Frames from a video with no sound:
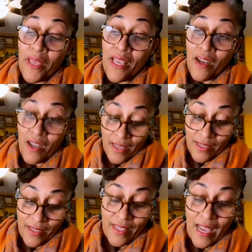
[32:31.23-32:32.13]

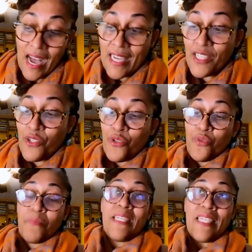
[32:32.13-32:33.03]
Because I
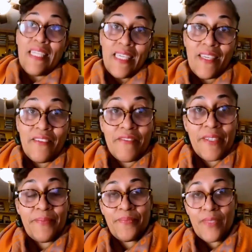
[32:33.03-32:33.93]
do believe
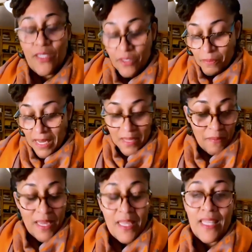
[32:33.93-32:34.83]
there's
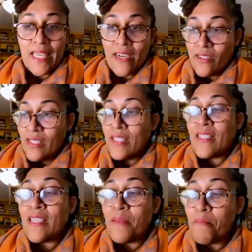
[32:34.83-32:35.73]
many, many layers to
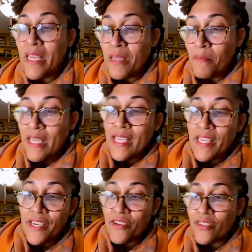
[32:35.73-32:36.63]
this and many, many
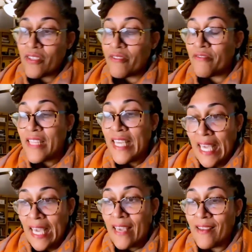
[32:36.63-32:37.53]
years of
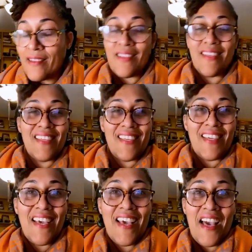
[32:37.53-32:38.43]
thinking
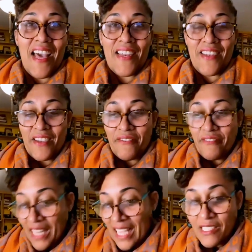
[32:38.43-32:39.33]
and
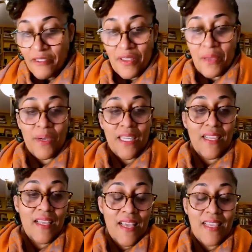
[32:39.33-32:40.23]
philosophy,
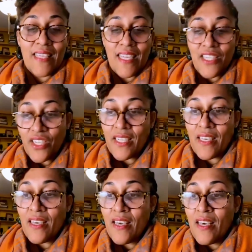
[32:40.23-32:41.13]
but
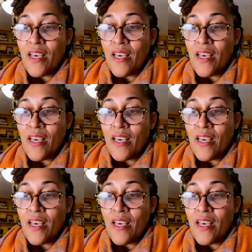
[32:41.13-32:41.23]
essentially,